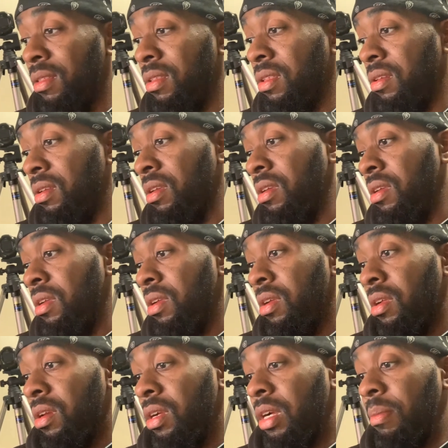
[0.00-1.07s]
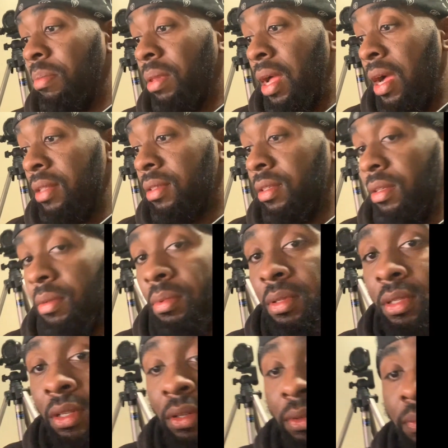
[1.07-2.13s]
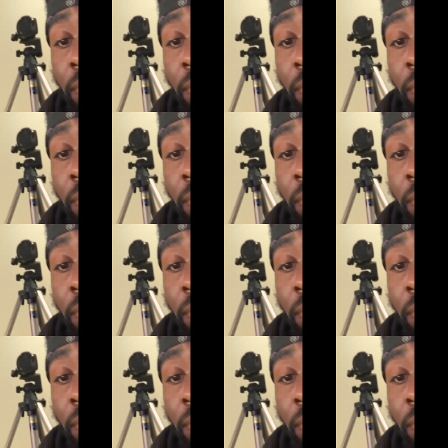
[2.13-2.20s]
than the Comply tips. So,